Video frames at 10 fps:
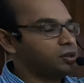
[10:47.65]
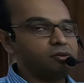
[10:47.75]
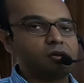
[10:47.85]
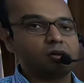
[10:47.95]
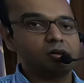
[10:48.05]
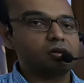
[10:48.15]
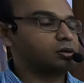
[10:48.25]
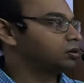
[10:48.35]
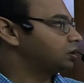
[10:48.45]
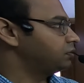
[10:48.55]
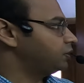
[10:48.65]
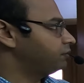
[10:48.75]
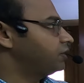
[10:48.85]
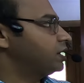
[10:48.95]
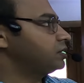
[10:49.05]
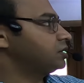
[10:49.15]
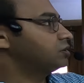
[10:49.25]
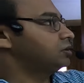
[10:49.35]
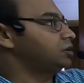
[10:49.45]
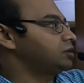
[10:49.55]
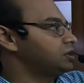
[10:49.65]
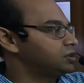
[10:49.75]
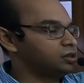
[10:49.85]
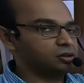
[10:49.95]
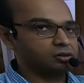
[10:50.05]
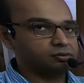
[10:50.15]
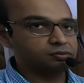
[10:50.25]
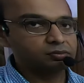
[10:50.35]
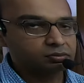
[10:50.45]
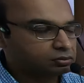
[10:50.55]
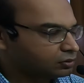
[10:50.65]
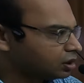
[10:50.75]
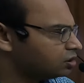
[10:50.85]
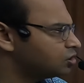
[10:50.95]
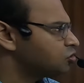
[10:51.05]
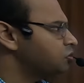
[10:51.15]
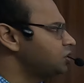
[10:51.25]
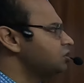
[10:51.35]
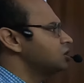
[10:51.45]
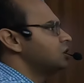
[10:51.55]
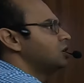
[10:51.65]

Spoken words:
we have drawn. If f dash x decreases, this means